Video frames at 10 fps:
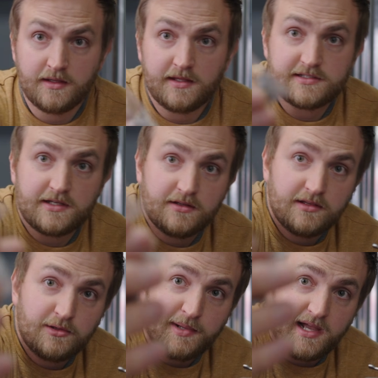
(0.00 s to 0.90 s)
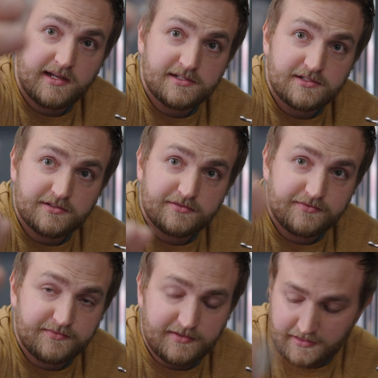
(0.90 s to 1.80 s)
They send you a little package
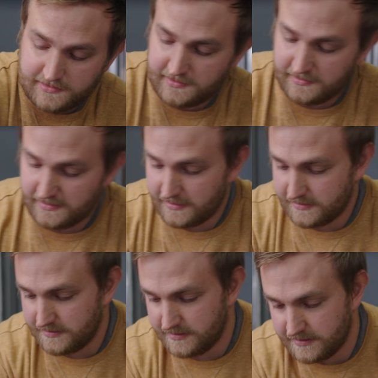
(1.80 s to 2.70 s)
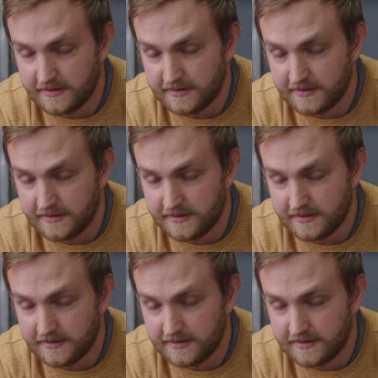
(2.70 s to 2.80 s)
of nuts and things.